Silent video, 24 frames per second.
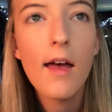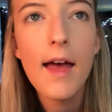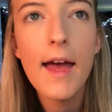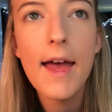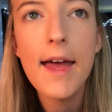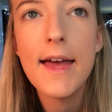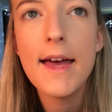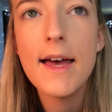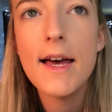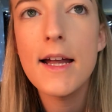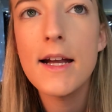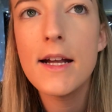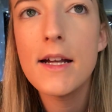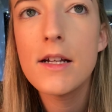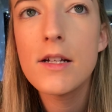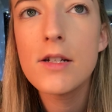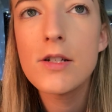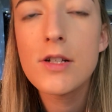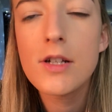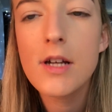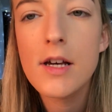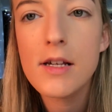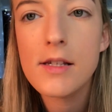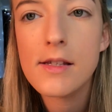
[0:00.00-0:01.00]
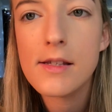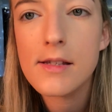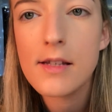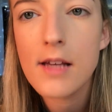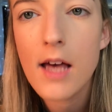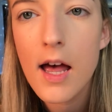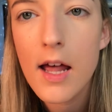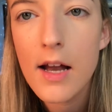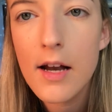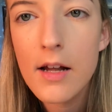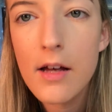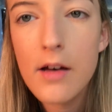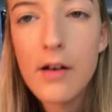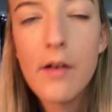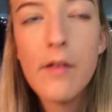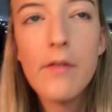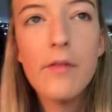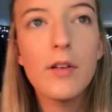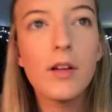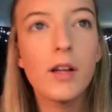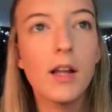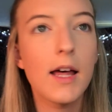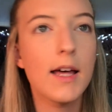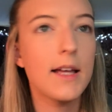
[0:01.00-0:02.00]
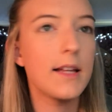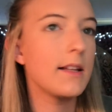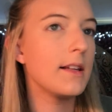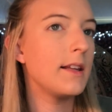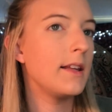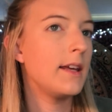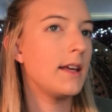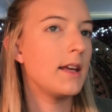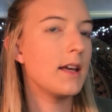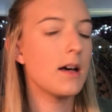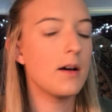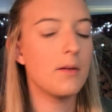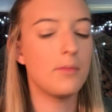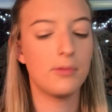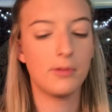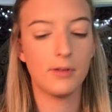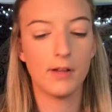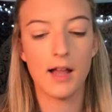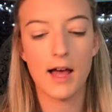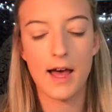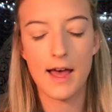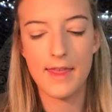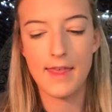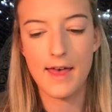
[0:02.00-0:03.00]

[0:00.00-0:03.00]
and just kind of lightly apply